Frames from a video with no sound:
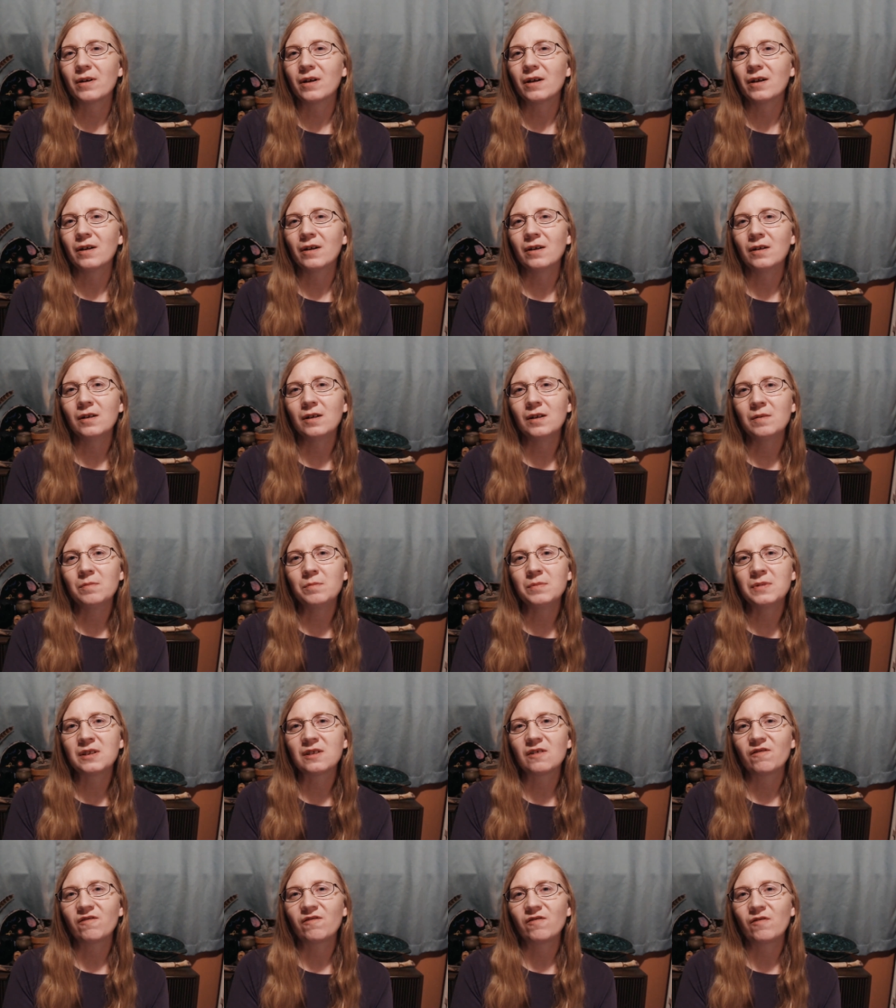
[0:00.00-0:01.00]
herbs
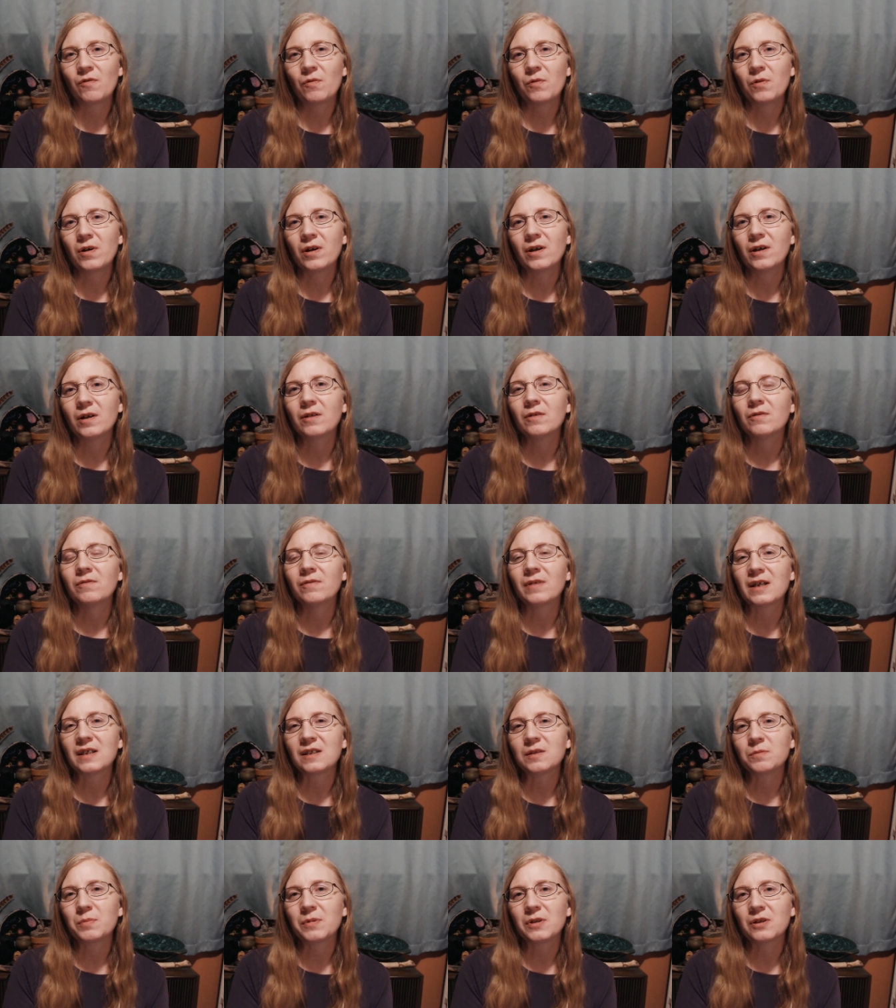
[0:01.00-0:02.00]
for
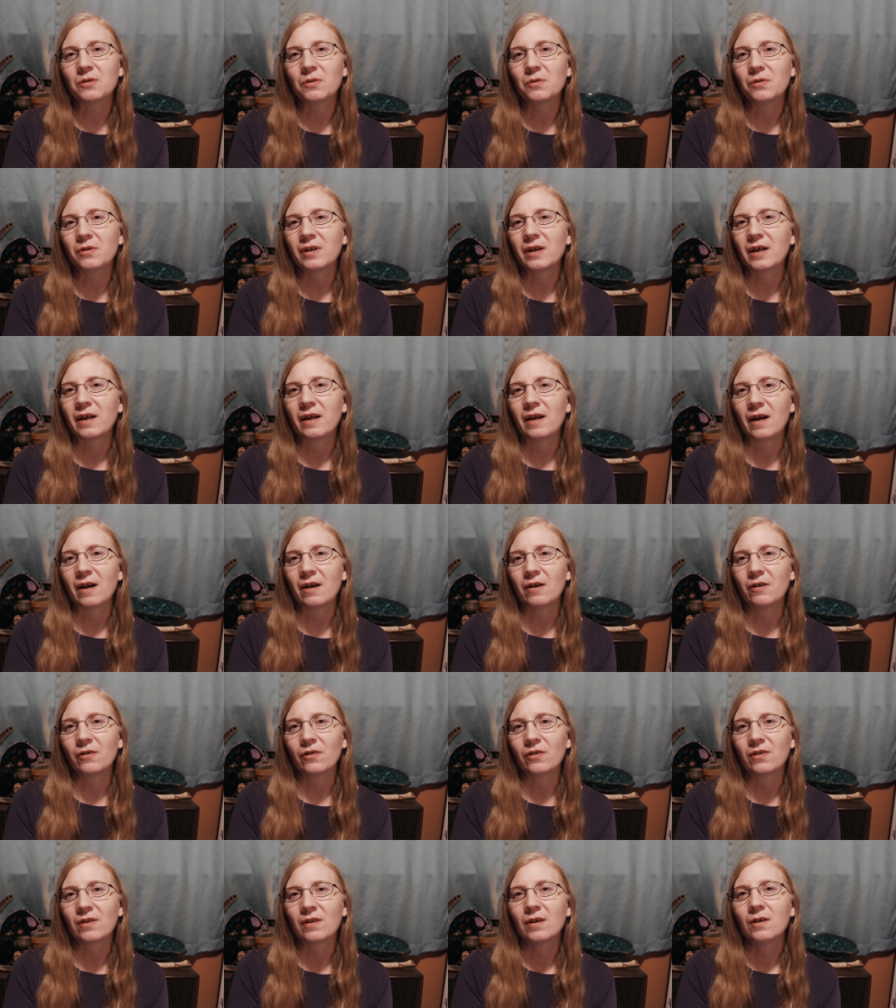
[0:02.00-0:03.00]
respiratory
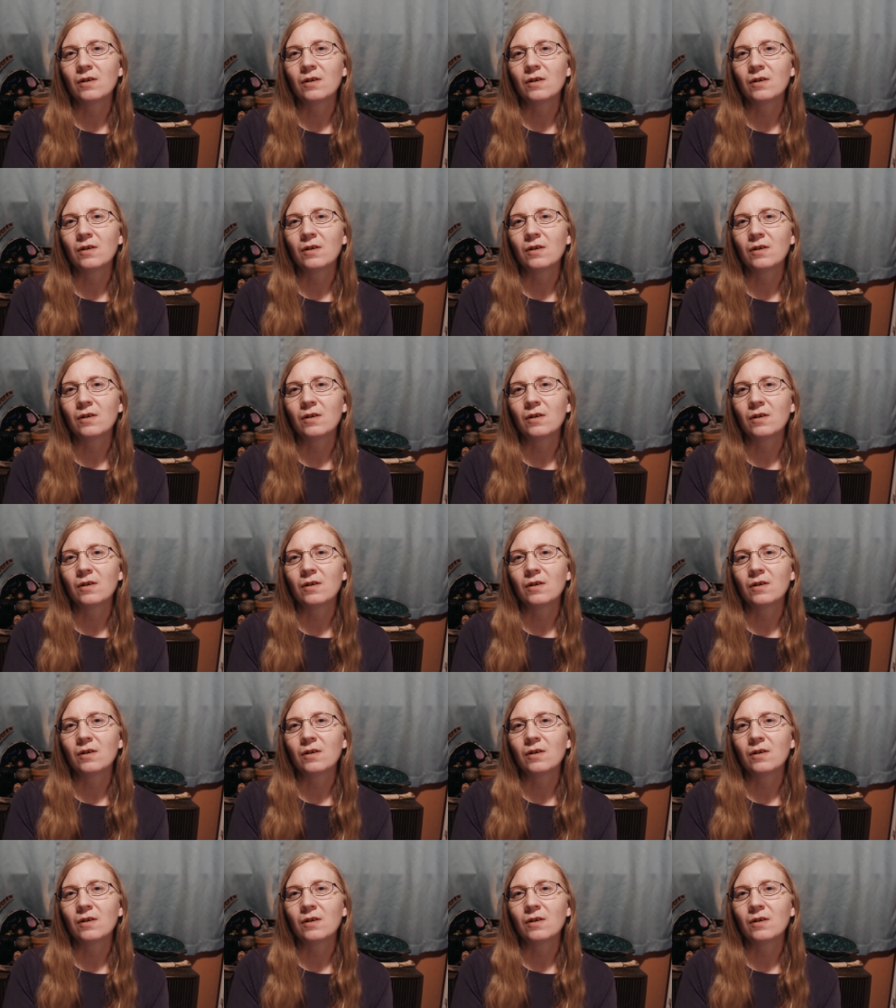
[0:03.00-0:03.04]
health